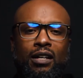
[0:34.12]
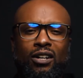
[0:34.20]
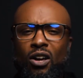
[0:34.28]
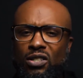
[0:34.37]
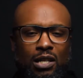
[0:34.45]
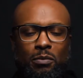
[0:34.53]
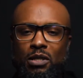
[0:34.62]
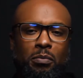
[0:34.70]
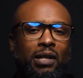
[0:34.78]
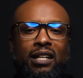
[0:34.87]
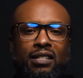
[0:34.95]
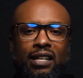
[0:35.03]
It all seems to
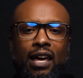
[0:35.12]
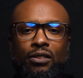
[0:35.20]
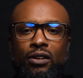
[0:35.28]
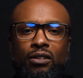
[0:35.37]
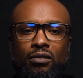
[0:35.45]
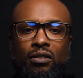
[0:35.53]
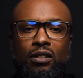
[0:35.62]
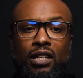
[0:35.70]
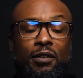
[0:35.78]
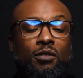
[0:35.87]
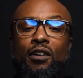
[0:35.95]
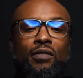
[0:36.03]
blend together.
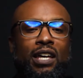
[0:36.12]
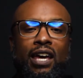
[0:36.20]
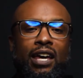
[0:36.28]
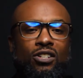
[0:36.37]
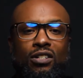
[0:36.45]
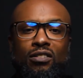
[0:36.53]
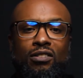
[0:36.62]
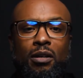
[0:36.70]
Even on vacation,